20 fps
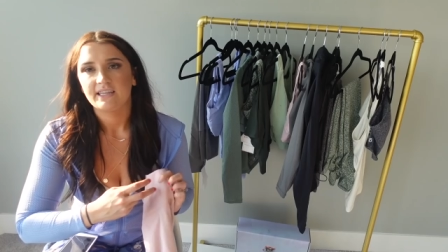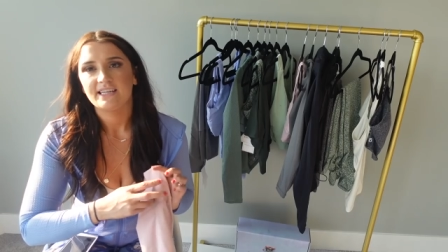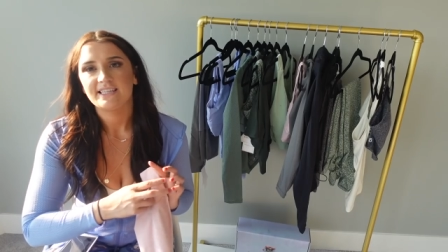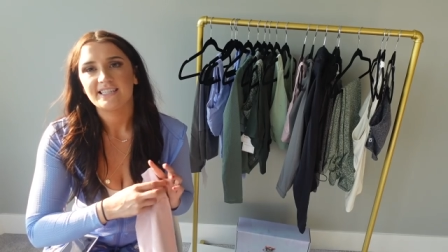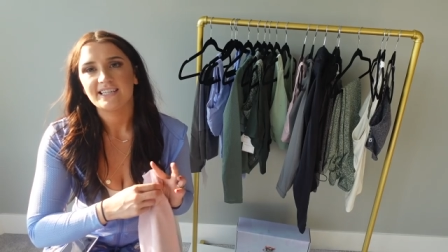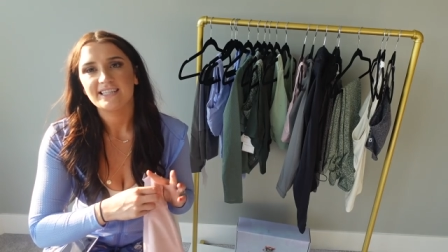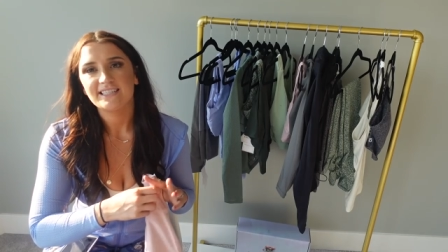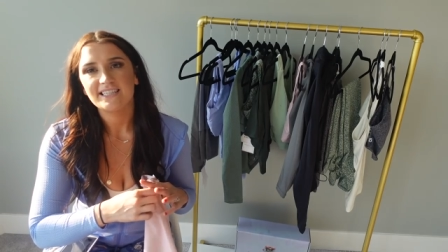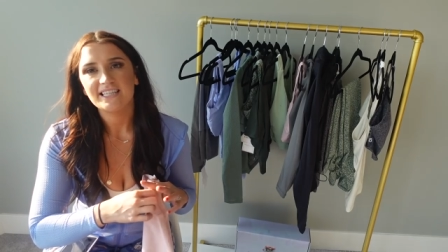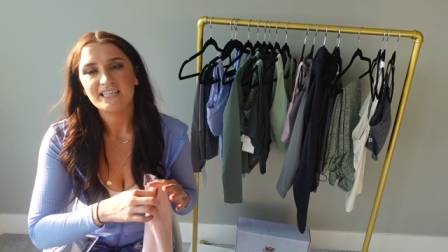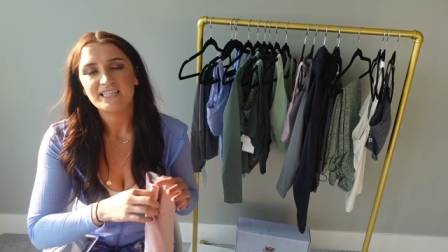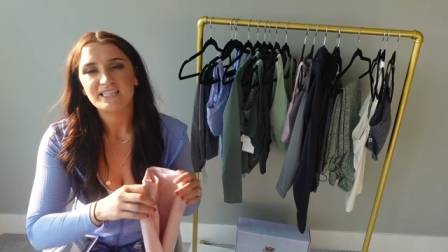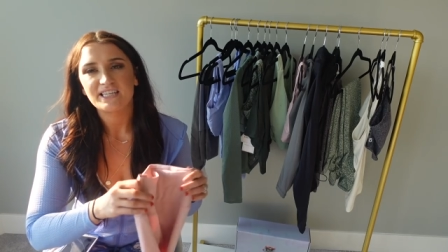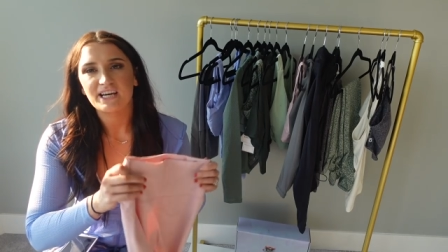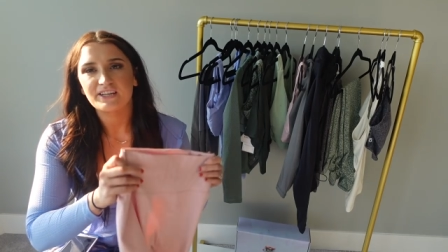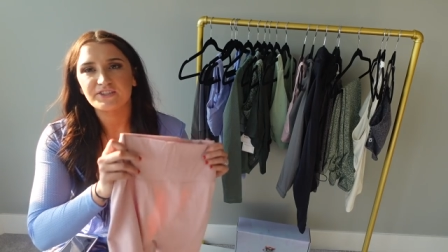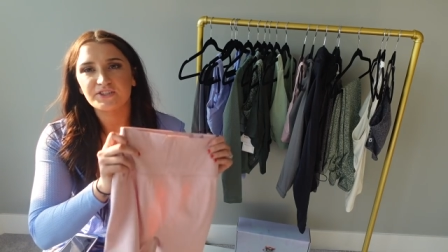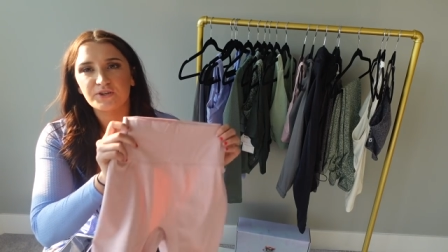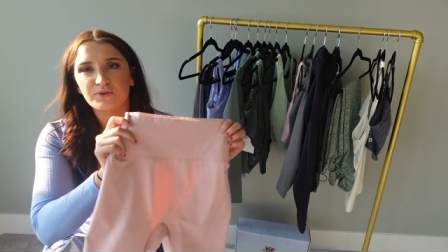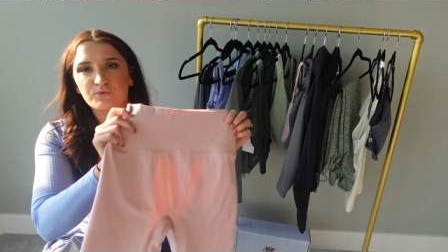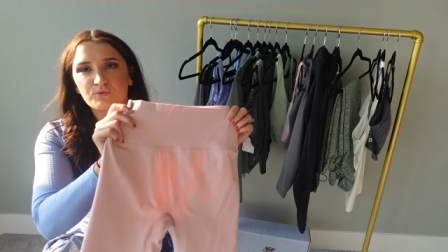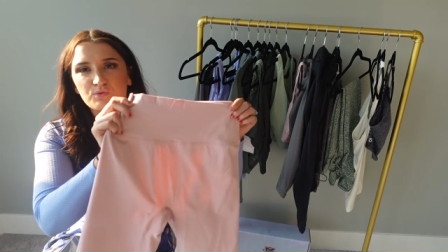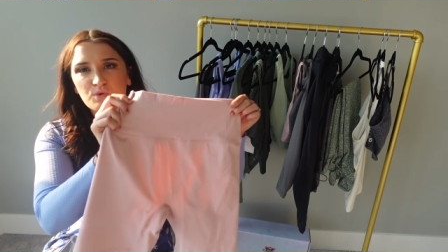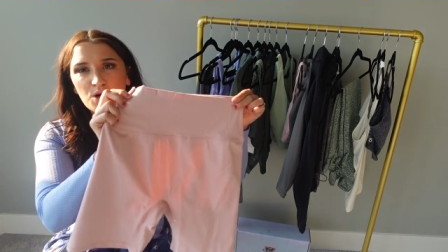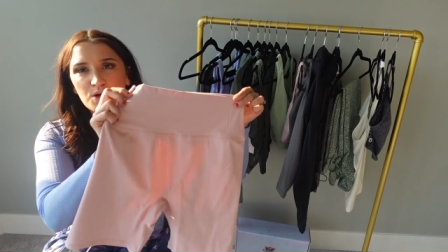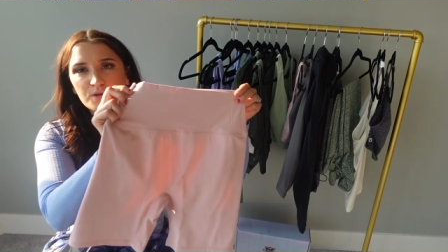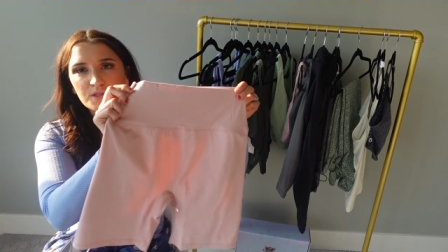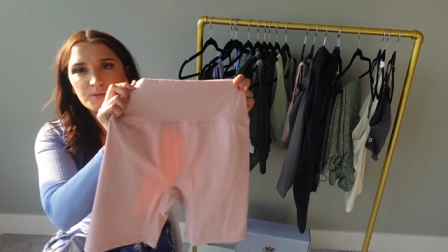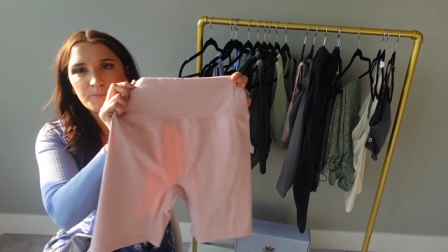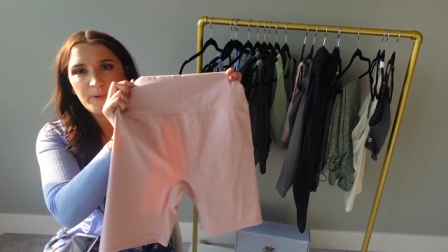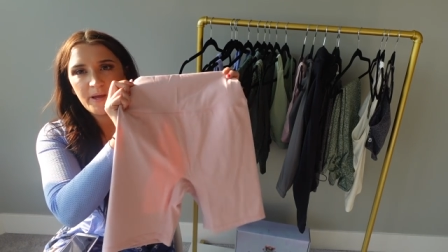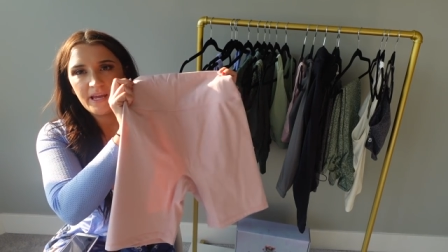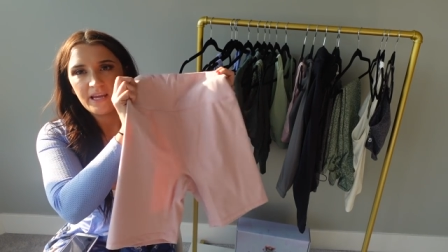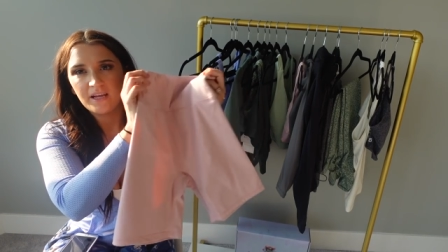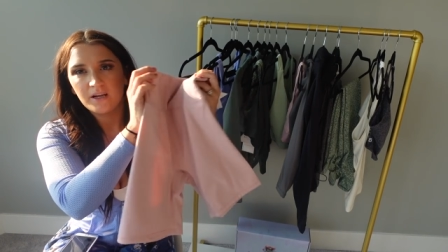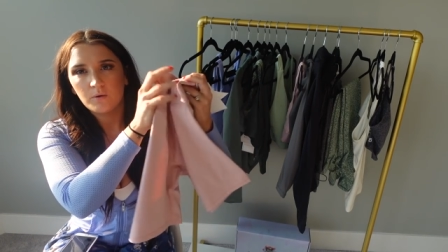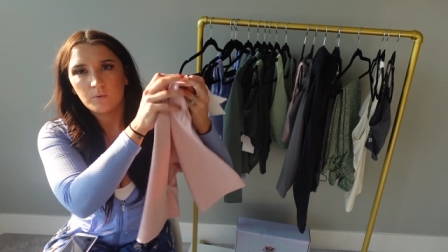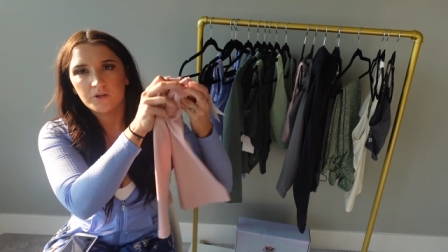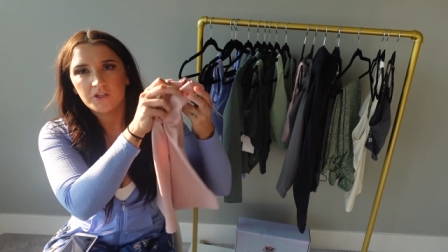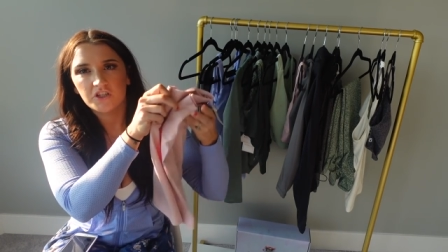This is the Desert Rose
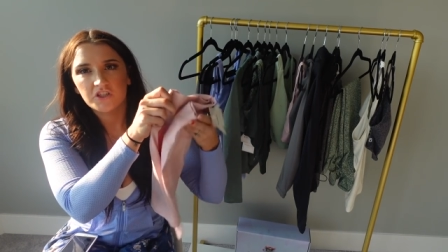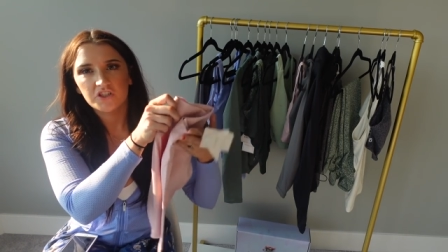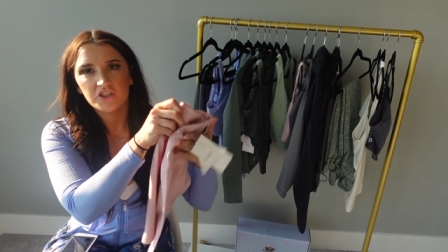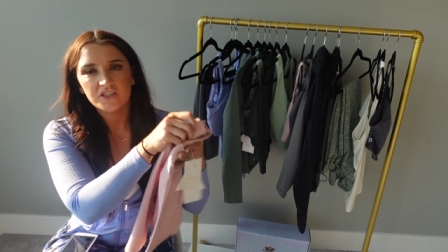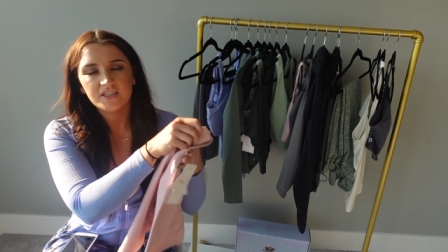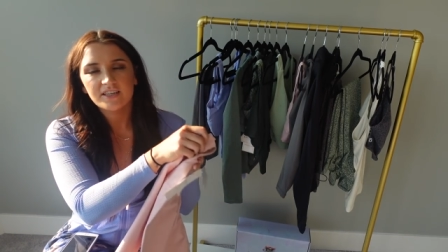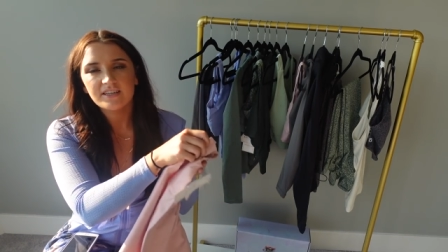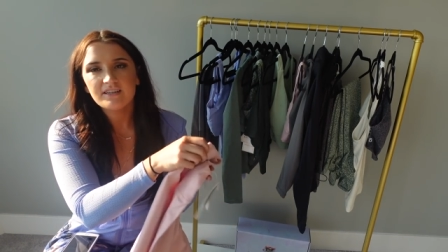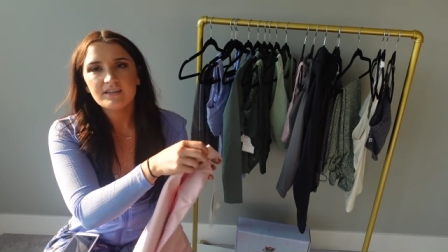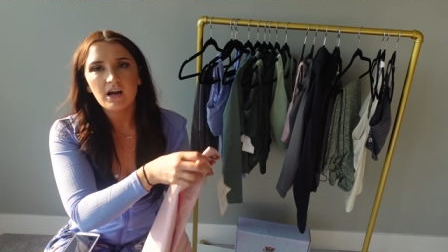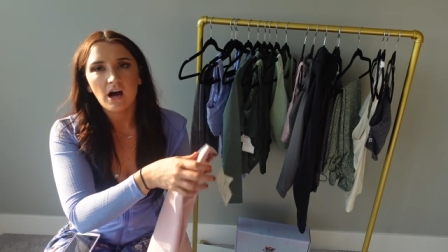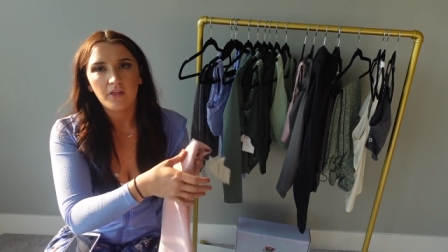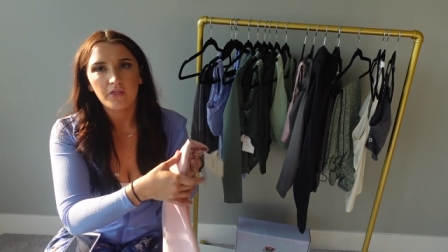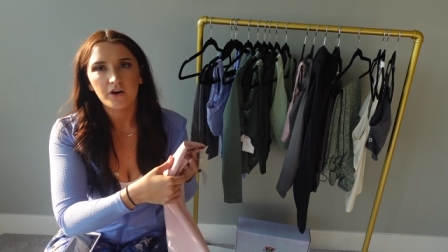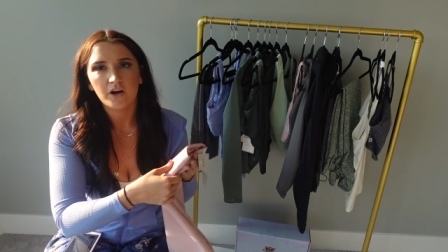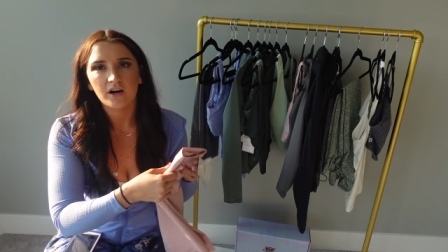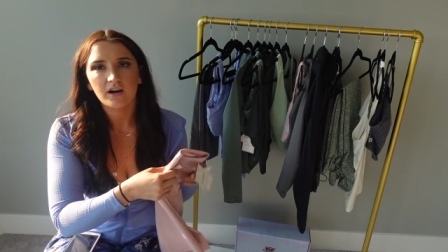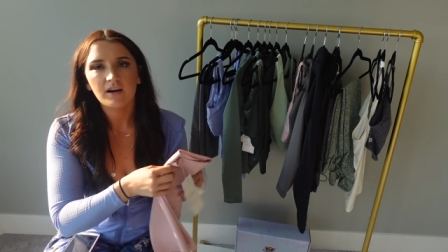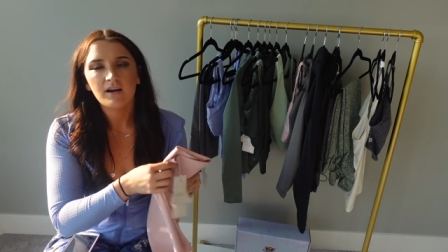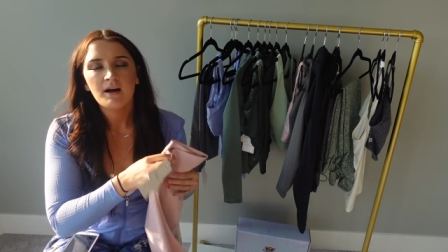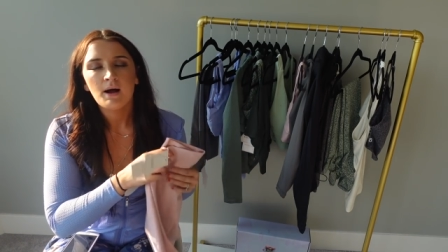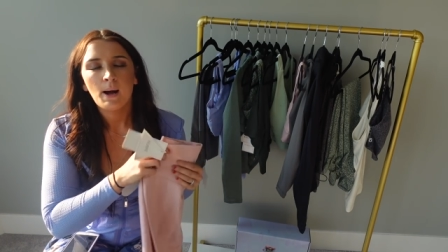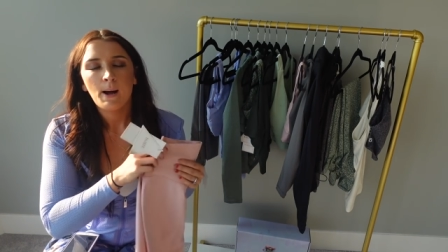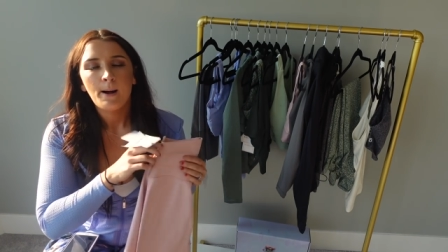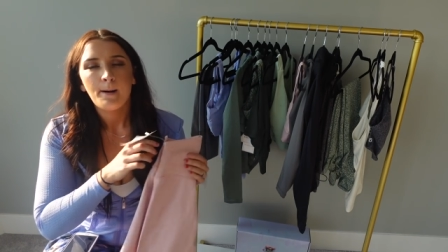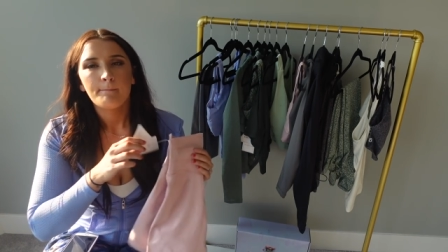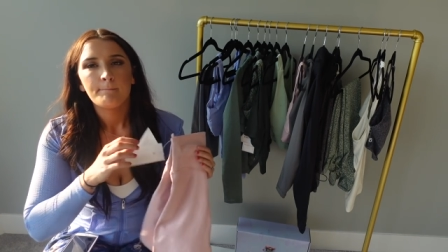Pink, which is just another